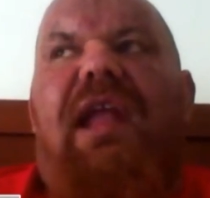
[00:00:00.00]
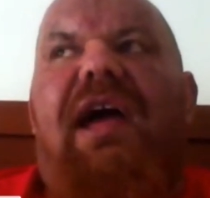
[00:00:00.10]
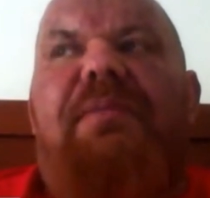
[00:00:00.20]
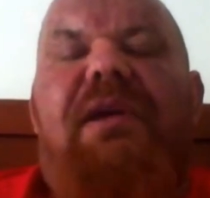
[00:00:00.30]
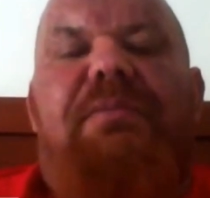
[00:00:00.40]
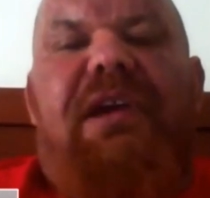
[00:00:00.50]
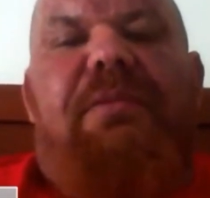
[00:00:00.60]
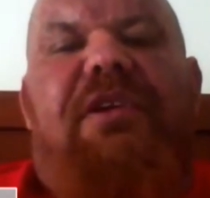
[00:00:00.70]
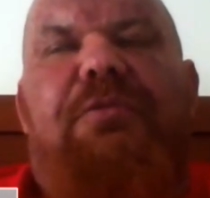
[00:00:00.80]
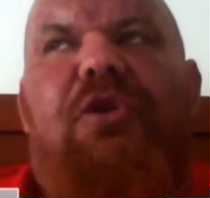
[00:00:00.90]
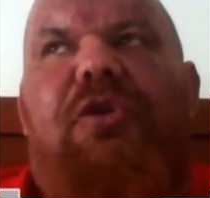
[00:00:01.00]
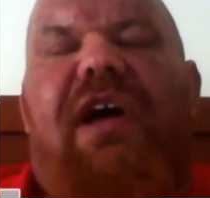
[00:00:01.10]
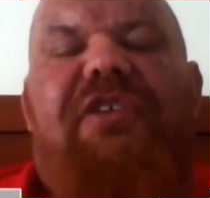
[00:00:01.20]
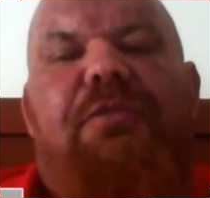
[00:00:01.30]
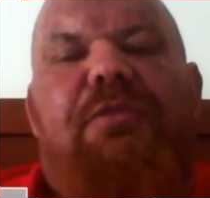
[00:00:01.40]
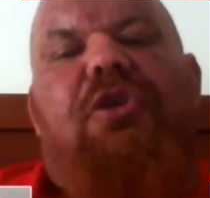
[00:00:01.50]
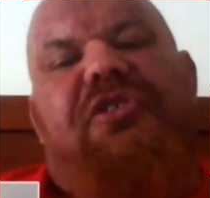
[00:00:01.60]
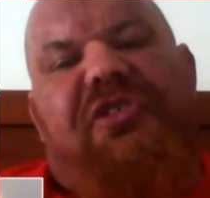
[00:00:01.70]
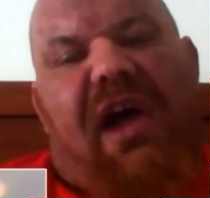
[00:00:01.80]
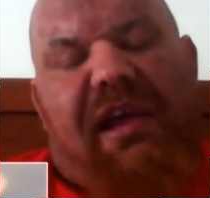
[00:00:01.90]
I like being big, but that's more a
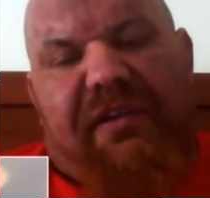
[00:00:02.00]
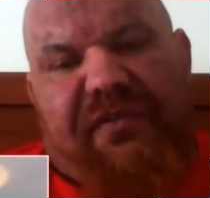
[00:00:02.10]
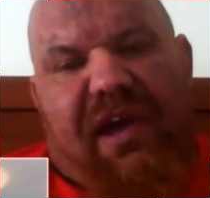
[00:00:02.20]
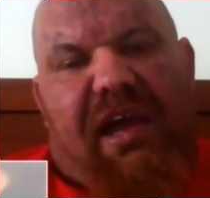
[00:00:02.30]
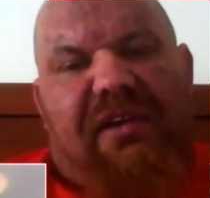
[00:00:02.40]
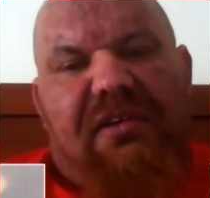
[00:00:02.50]
side effect.